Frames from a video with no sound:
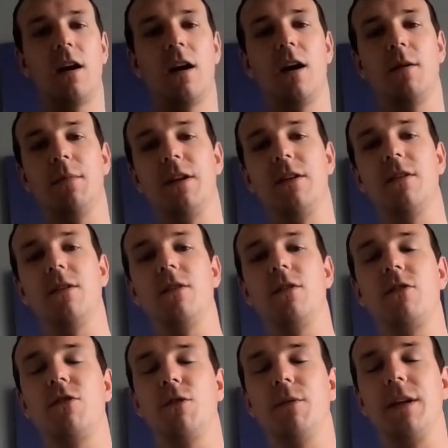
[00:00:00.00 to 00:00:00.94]
I've been do
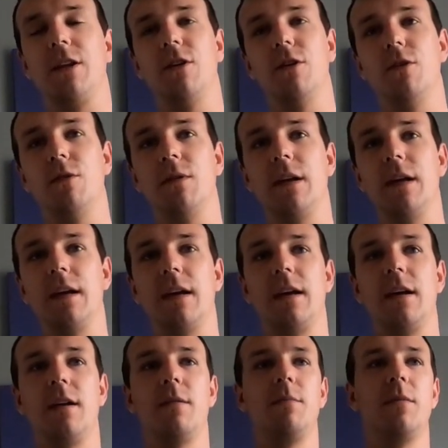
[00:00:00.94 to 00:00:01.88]
doing
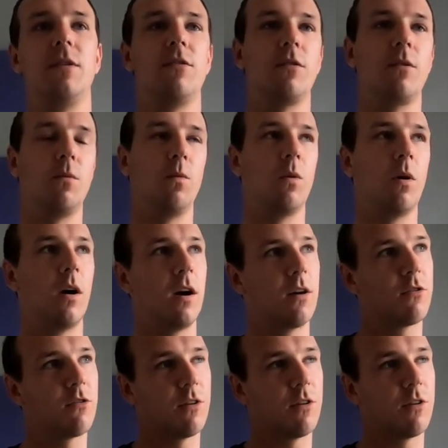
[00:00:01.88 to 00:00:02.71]
uni, been doing work,